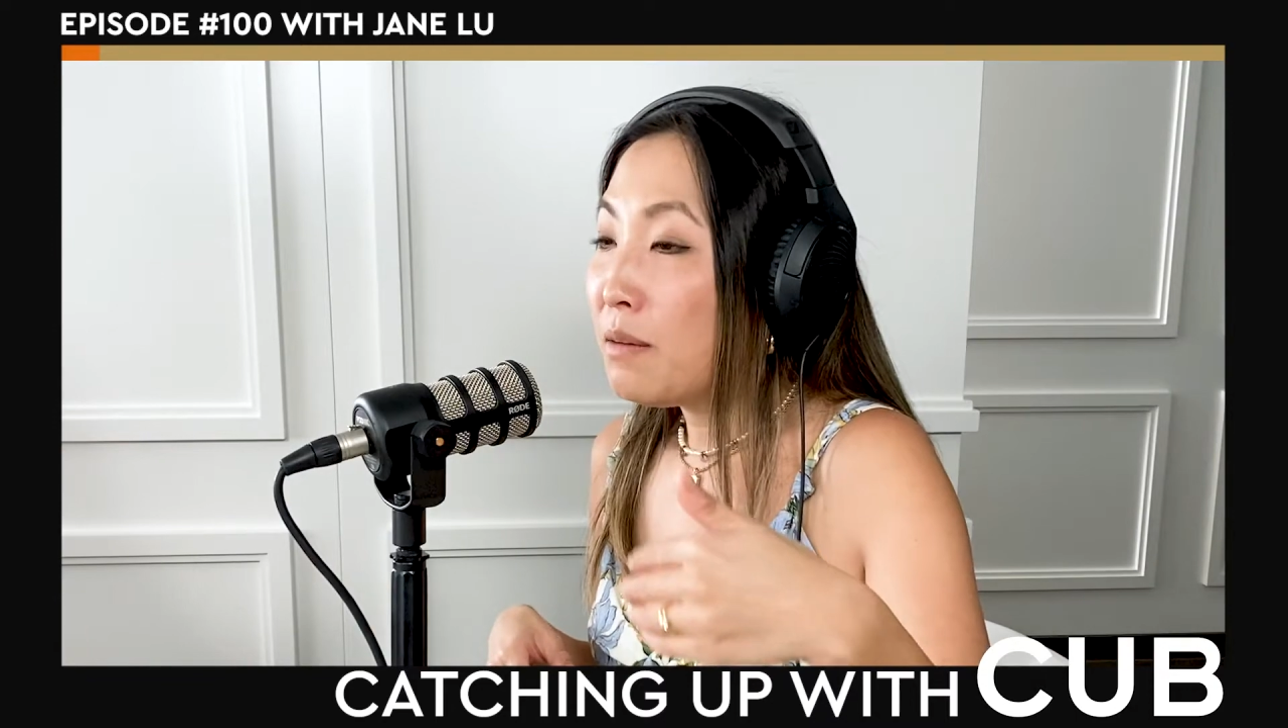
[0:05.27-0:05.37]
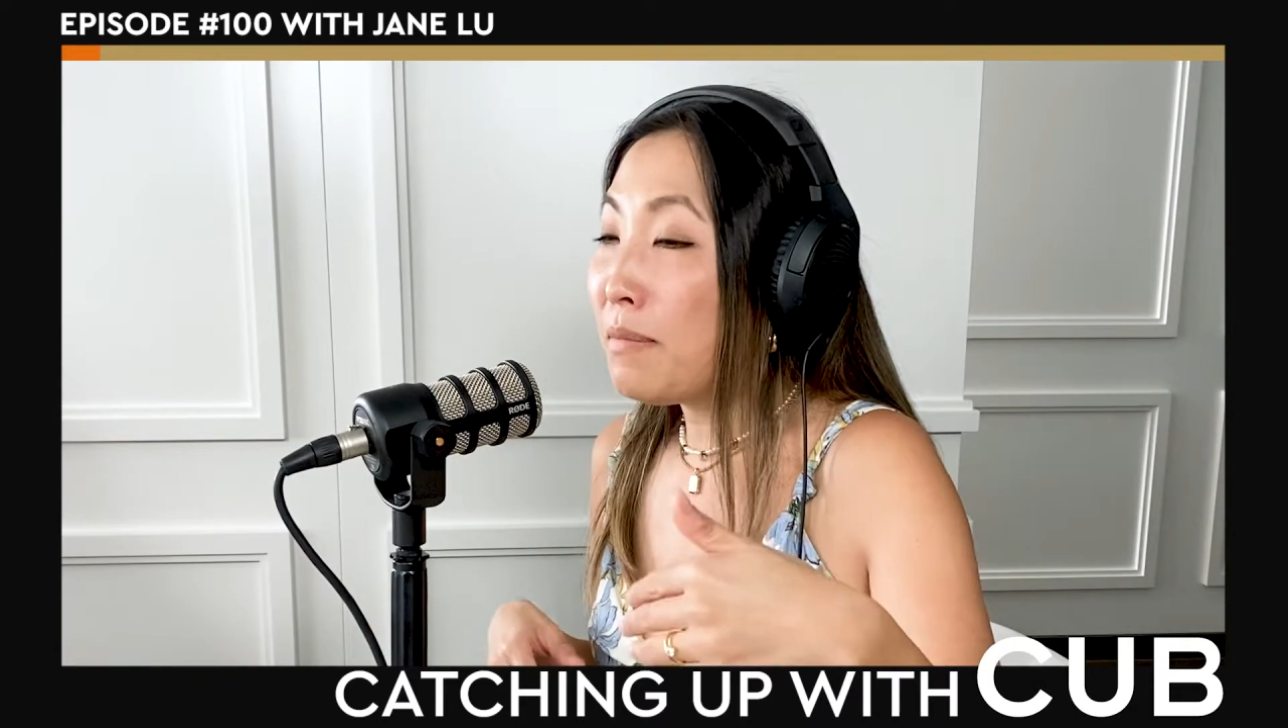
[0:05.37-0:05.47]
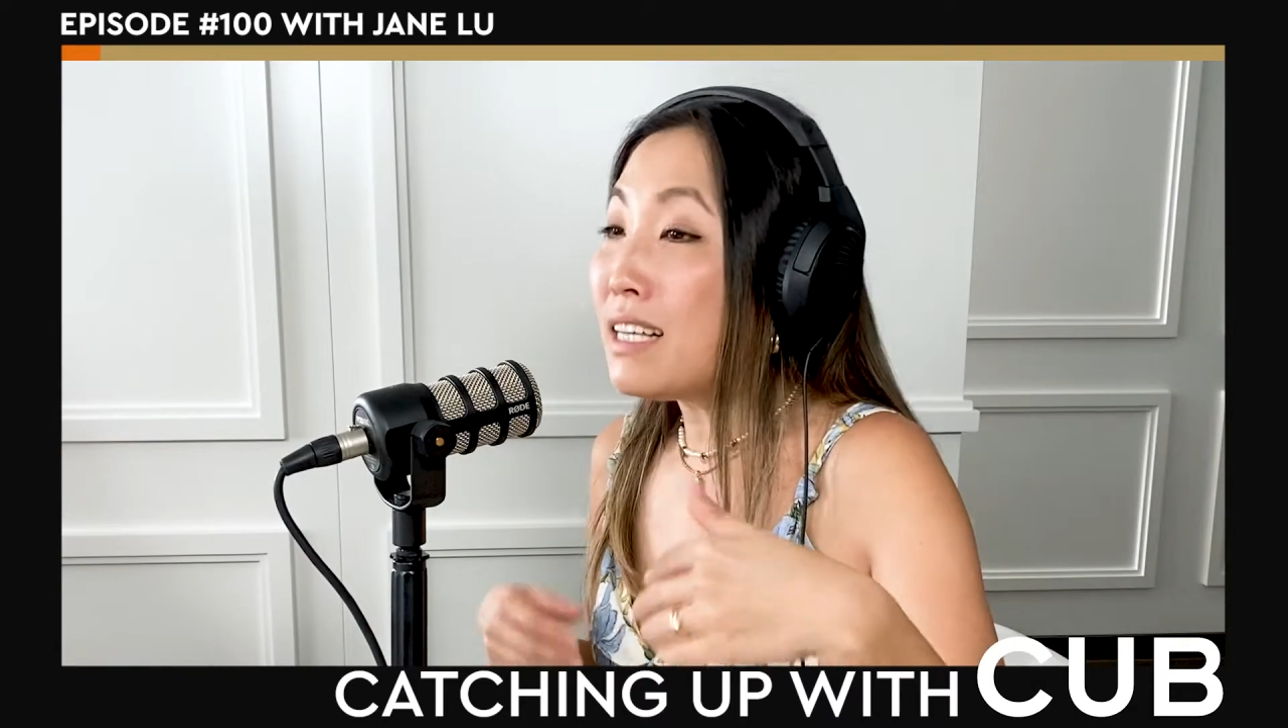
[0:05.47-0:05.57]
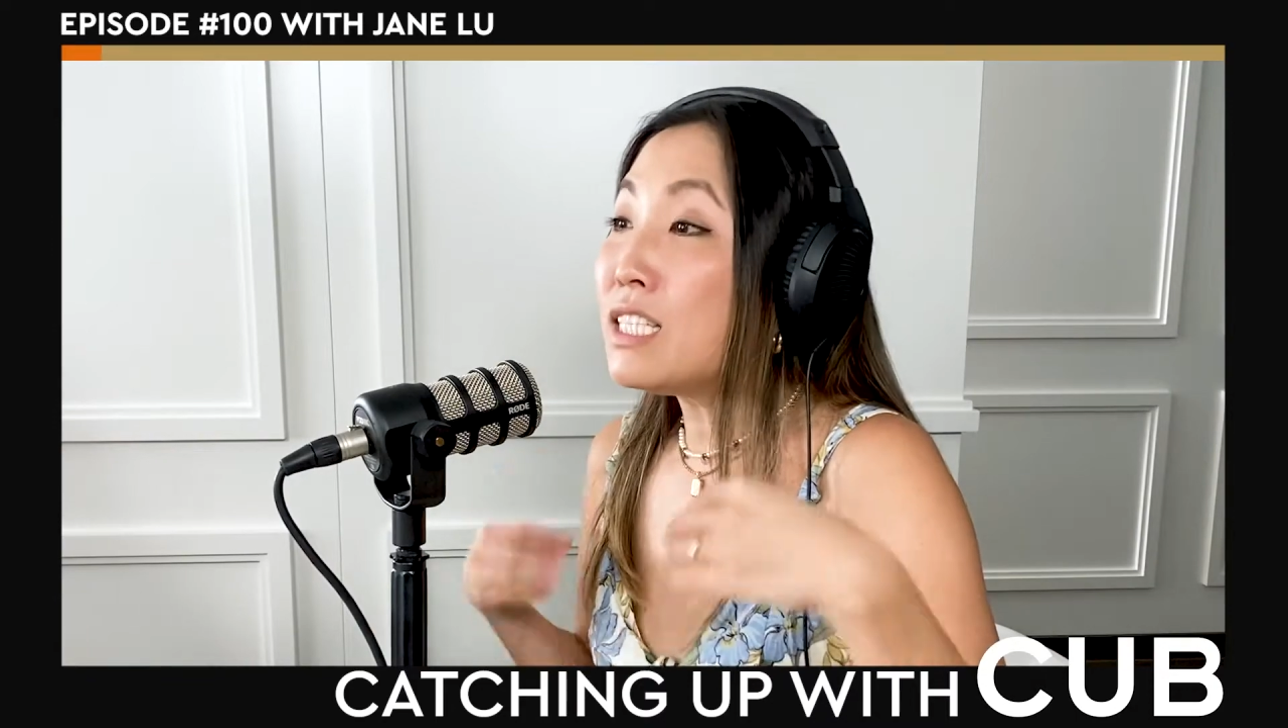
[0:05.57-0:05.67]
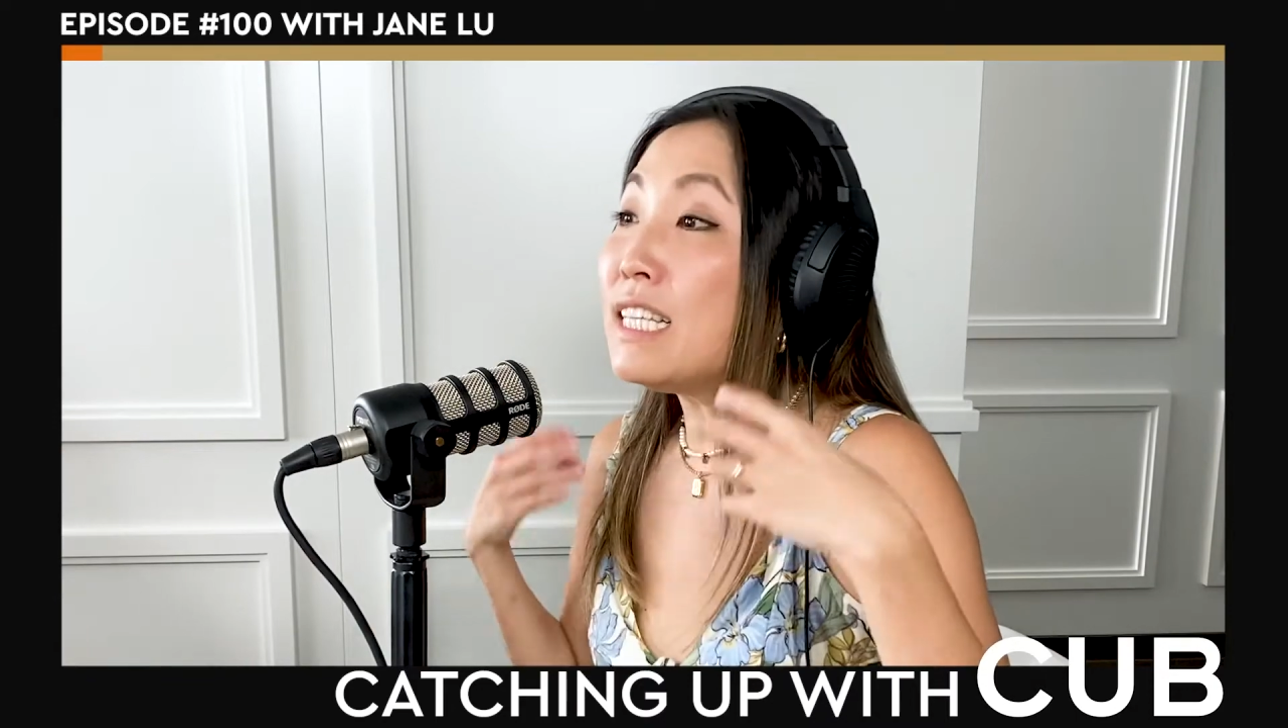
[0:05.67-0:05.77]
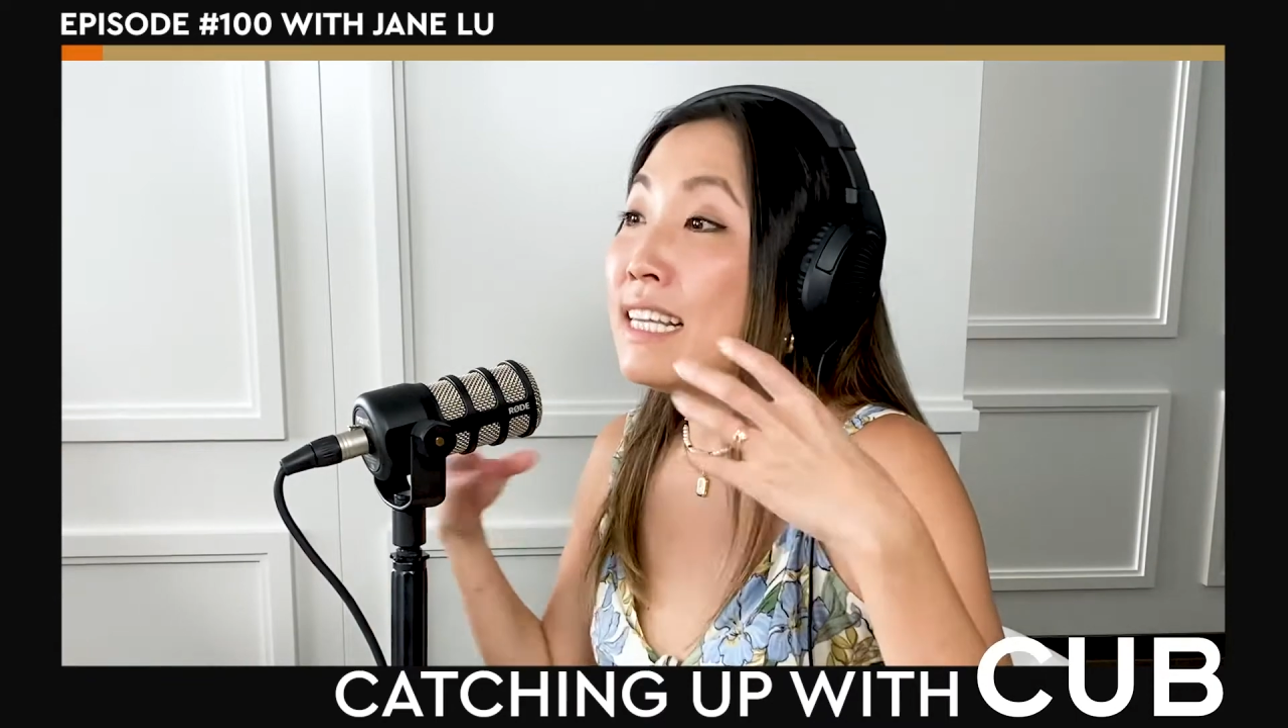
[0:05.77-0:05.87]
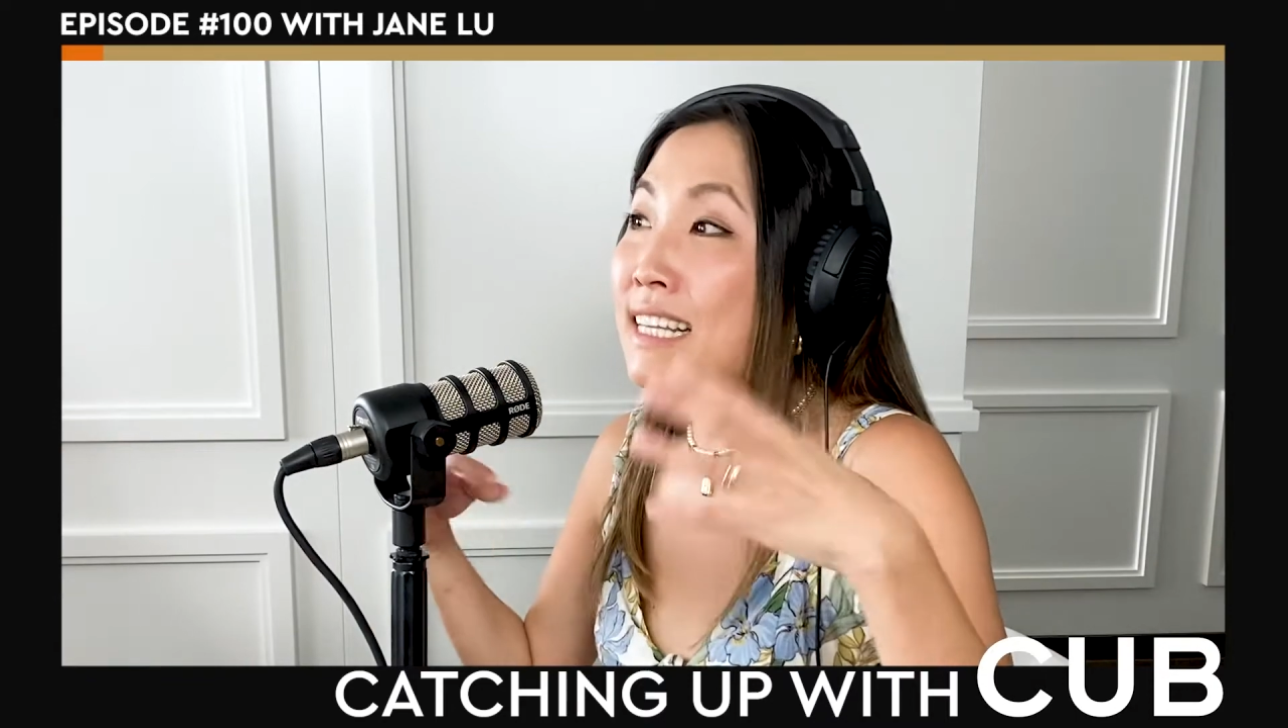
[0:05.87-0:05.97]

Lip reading: and